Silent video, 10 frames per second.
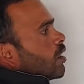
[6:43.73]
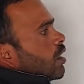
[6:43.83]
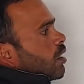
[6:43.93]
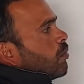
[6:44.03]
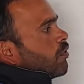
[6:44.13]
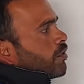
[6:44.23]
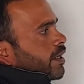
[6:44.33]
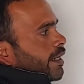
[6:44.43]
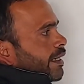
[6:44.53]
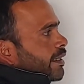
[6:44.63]
above
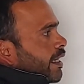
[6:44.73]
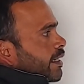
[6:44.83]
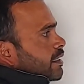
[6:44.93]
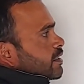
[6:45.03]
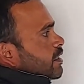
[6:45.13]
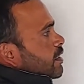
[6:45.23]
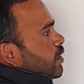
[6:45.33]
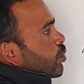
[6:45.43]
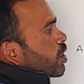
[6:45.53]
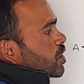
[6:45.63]
it, and that is the
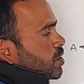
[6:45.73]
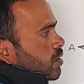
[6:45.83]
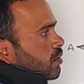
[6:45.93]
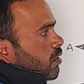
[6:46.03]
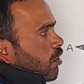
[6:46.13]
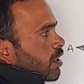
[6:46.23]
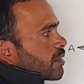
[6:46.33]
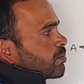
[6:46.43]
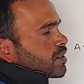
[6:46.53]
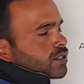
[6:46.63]
notation or
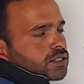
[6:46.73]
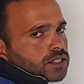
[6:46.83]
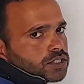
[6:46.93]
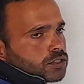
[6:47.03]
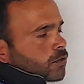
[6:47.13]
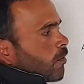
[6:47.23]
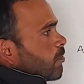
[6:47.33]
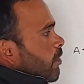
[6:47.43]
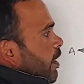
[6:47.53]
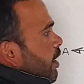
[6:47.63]
representation of
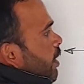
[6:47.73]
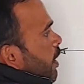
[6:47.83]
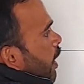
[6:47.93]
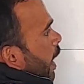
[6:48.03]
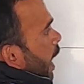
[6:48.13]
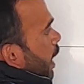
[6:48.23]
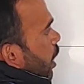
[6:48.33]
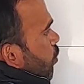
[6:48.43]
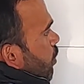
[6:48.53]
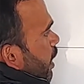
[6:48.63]
ray. And
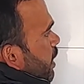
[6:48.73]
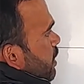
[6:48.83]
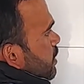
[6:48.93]
how line is